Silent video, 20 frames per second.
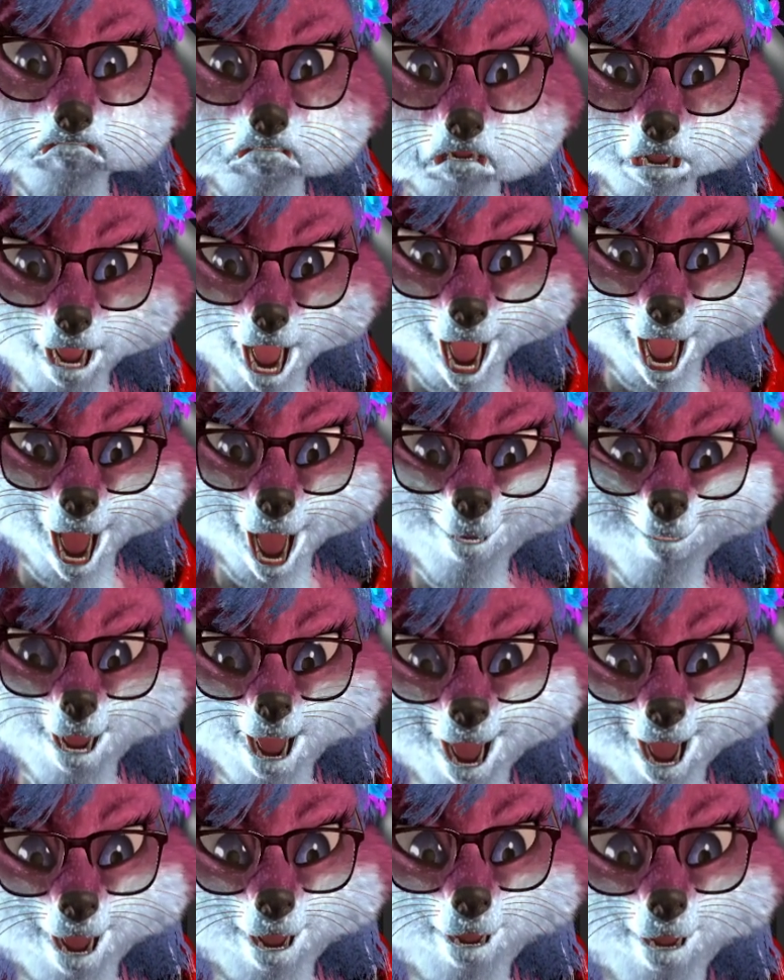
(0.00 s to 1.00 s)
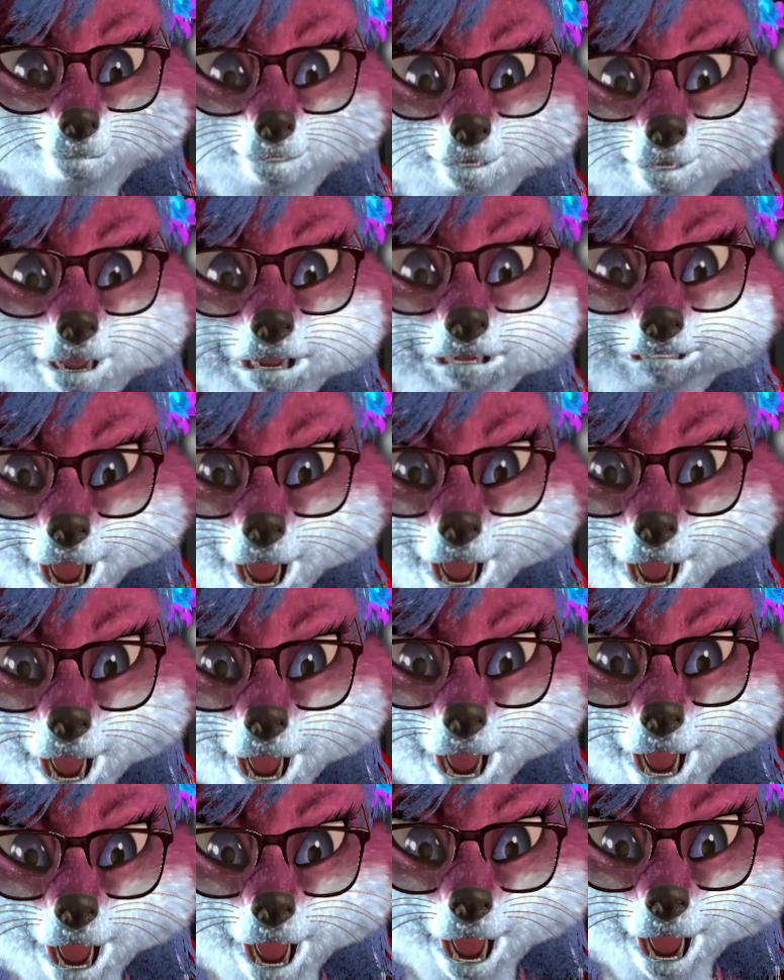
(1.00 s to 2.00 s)
I was gone for a bit
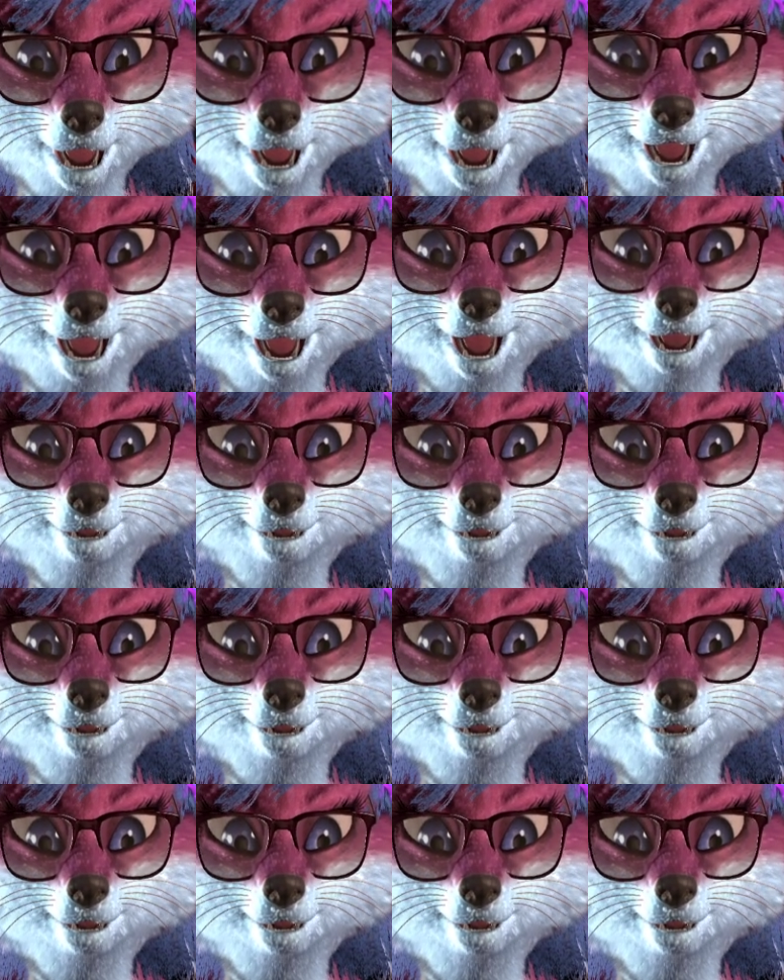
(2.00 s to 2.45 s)
because of